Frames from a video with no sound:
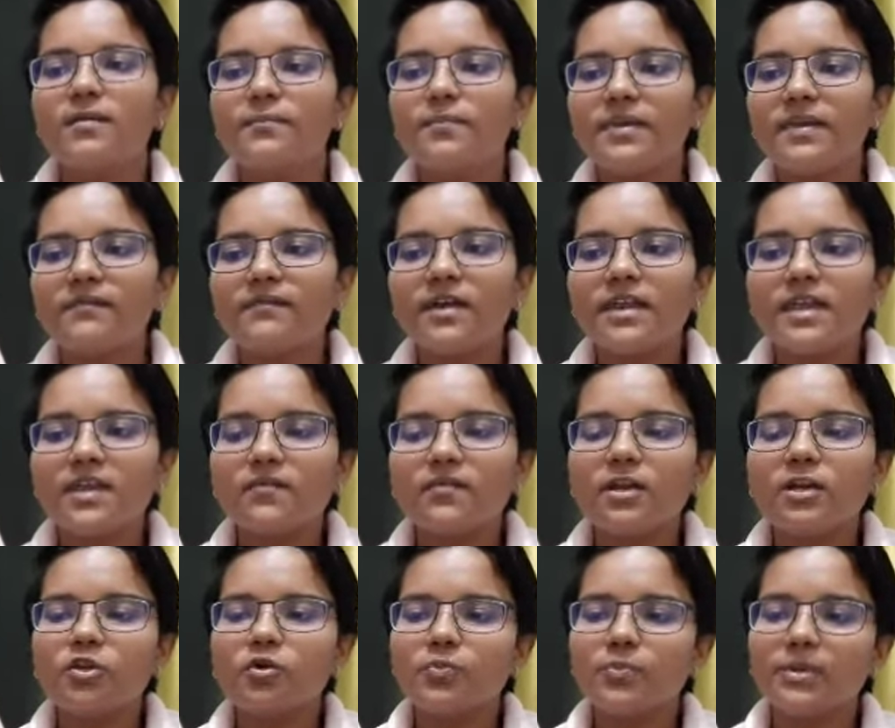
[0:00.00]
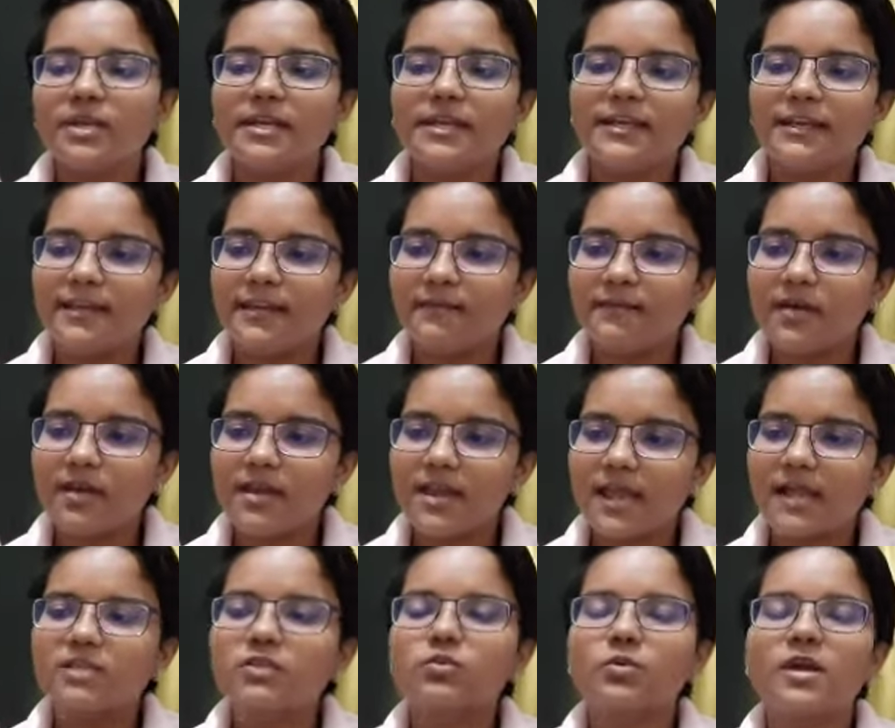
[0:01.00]
P1 equal to P degree 1
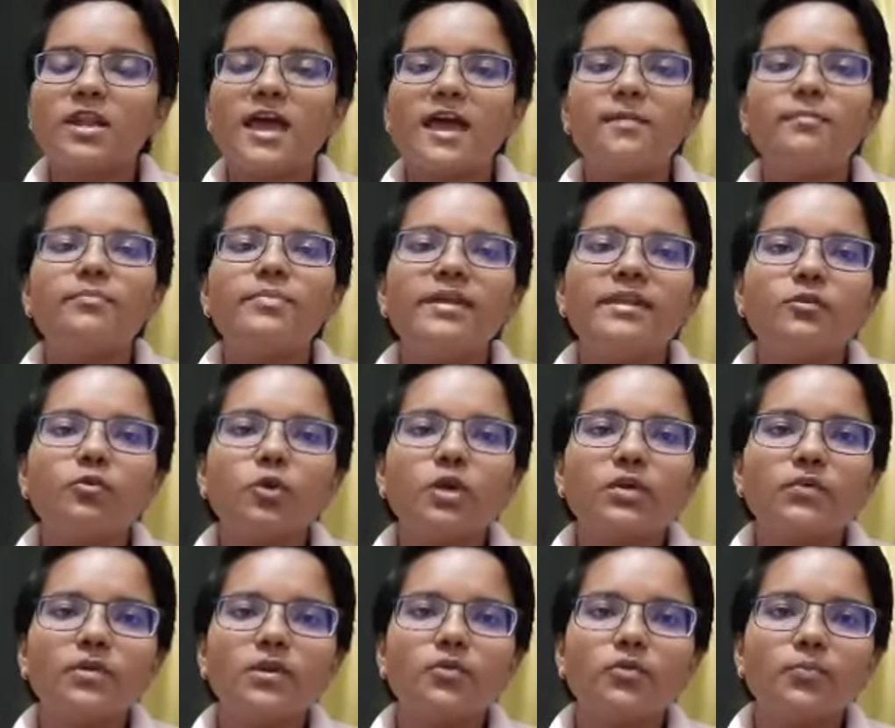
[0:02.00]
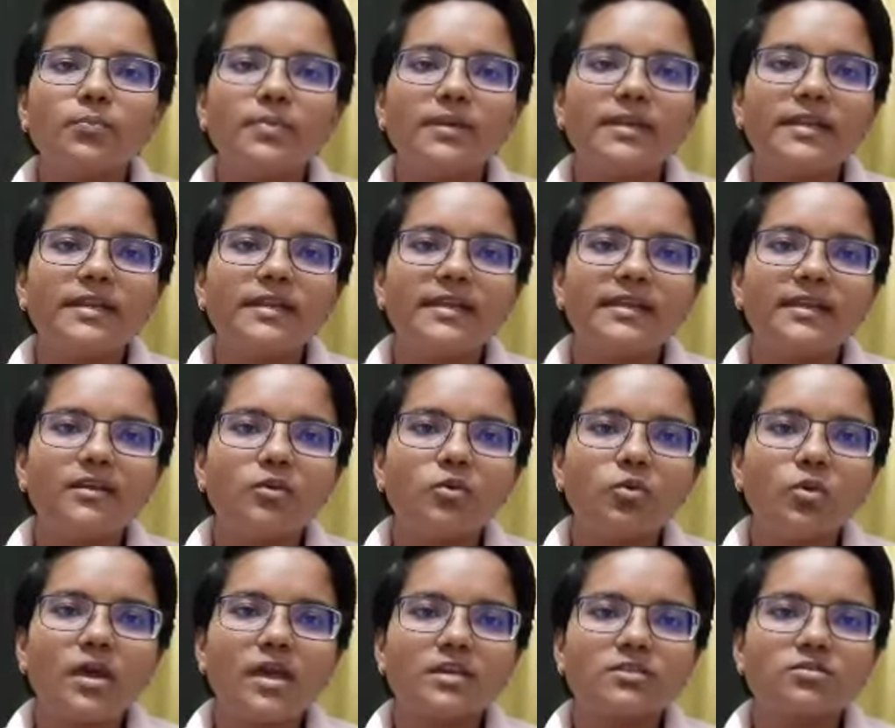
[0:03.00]
x1 and P2 equal to P degree 2
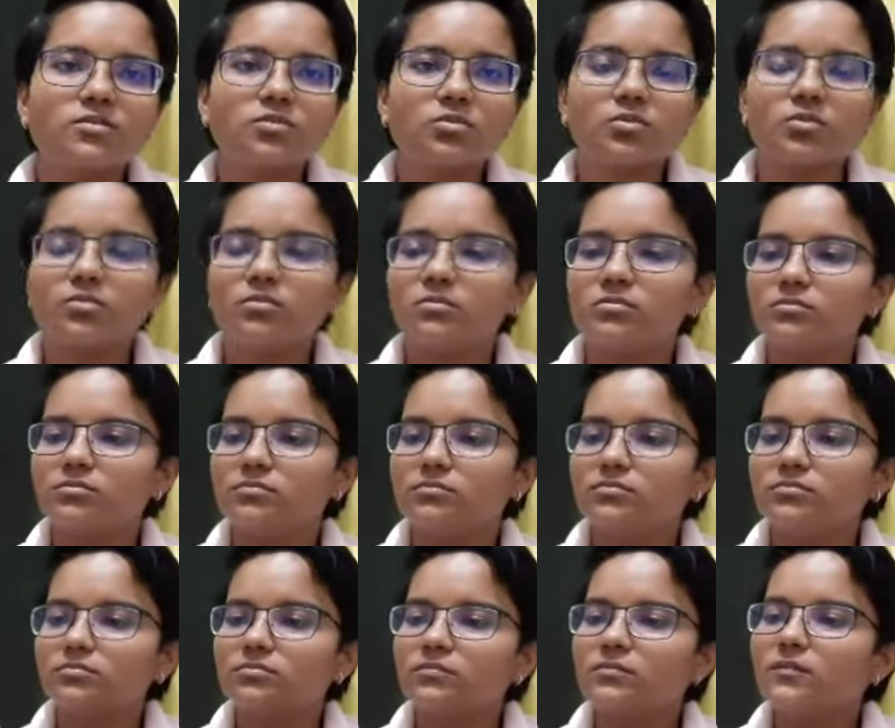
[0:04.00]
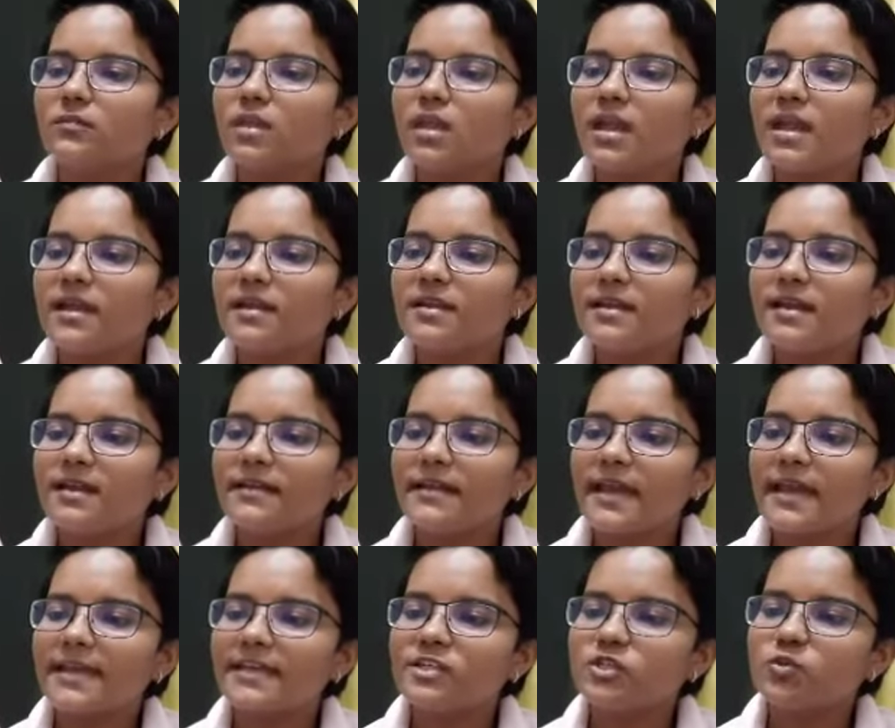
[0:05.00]
x2.
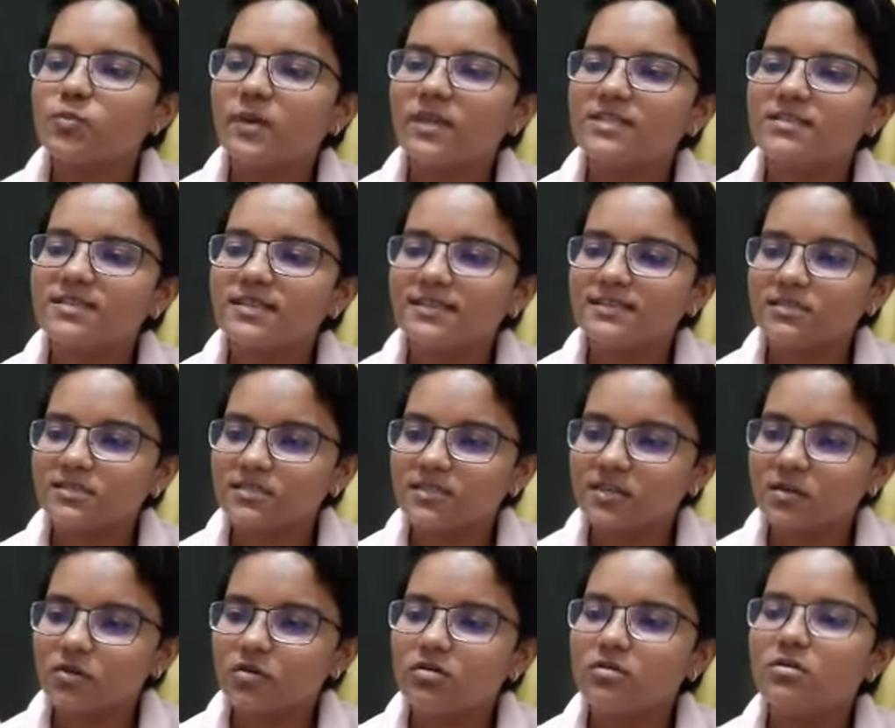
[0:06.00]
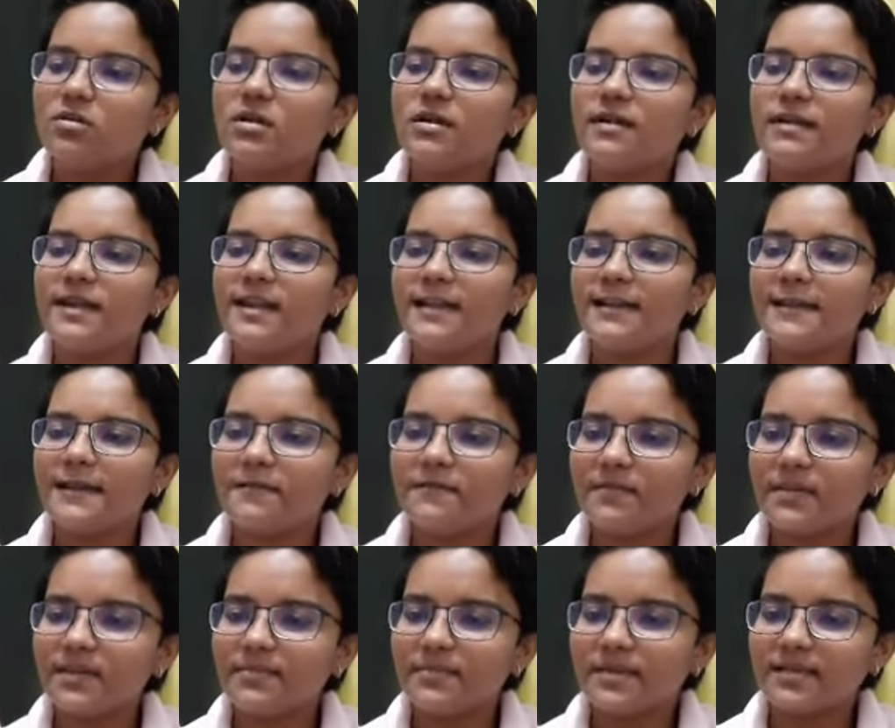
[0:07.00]
Delta H mix is 0, delta
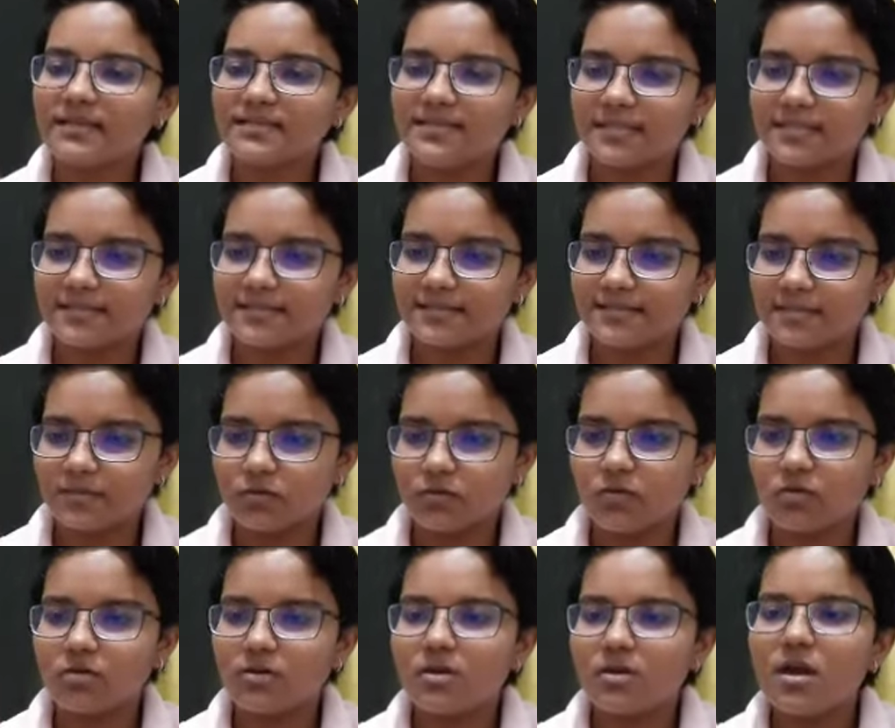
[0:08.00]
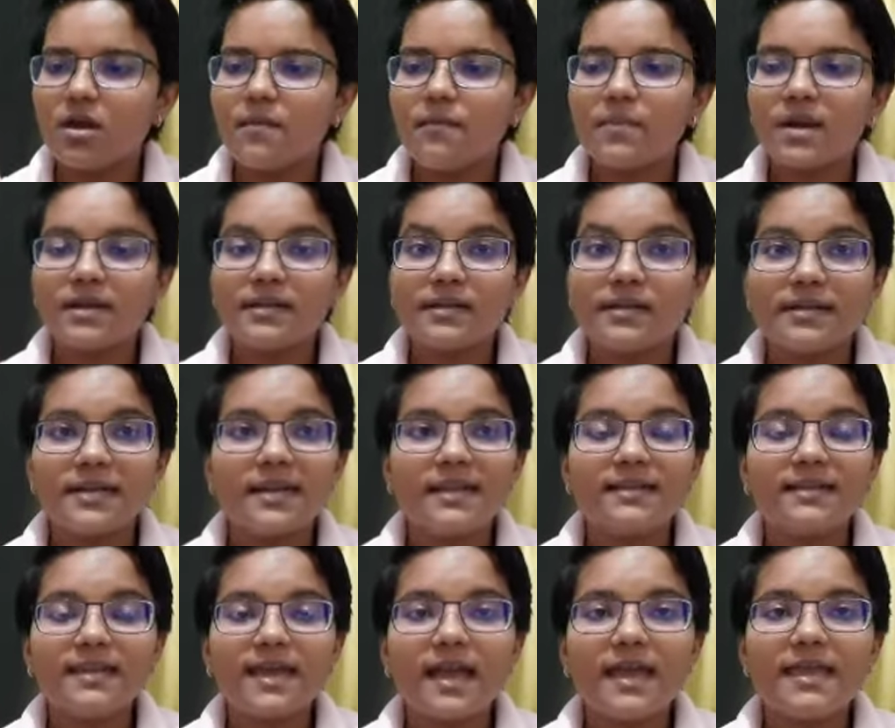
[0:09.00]
V mix is 0, but
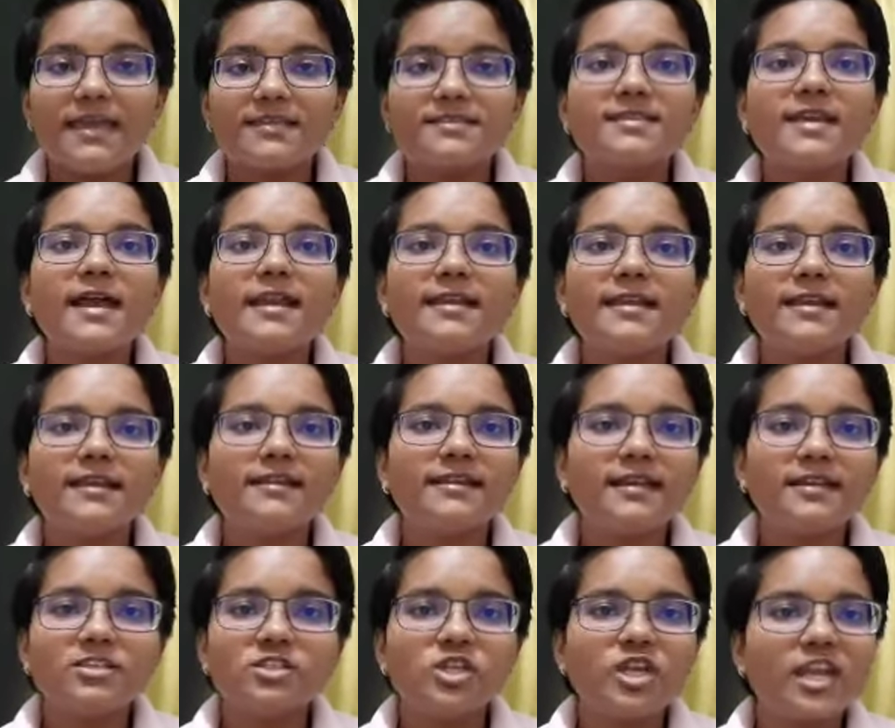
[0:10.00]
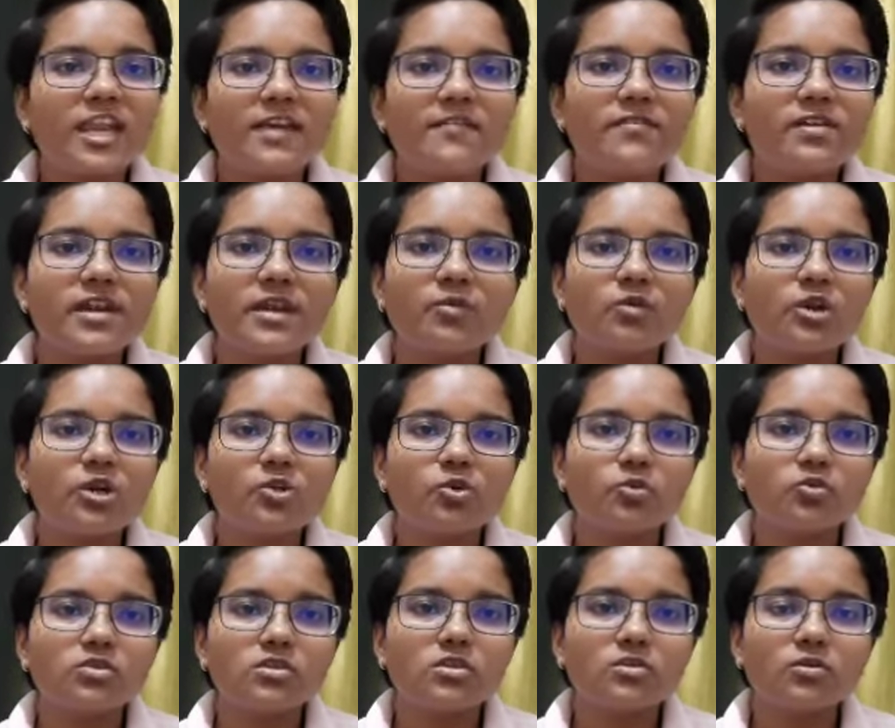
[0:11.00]
delta S and delta G never equal
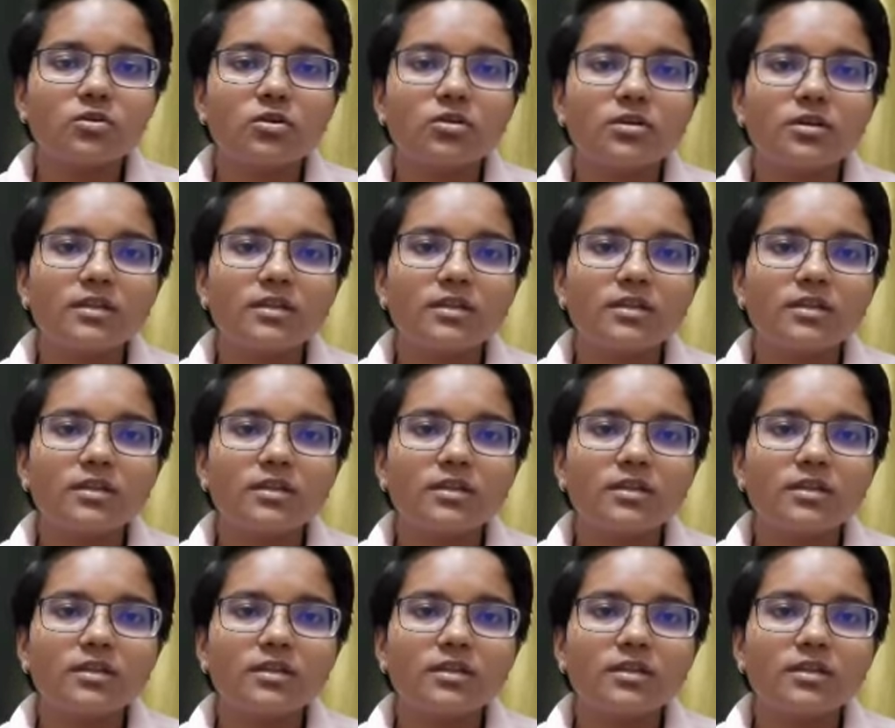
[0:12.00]
to 0.